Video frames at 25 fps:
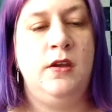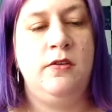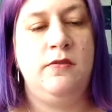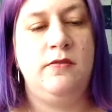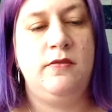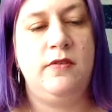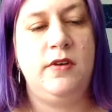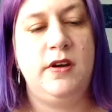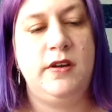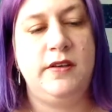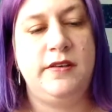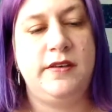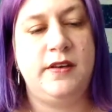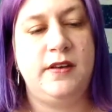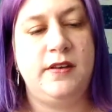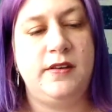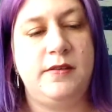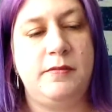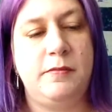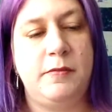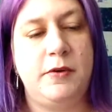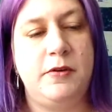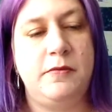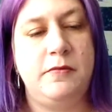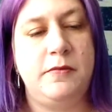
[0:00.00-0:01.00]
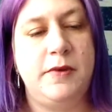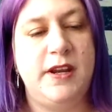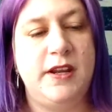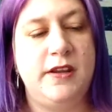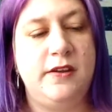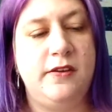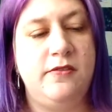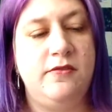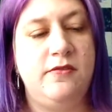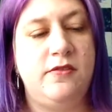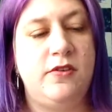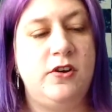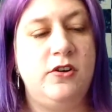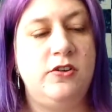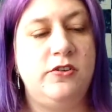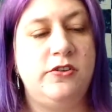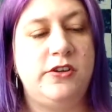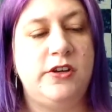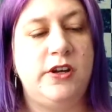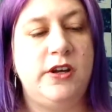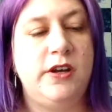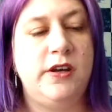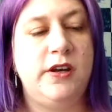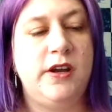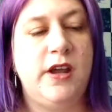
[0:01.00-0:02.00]
Renaissance Mermaid
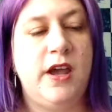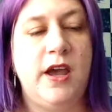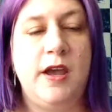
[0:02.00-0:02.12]
conversion.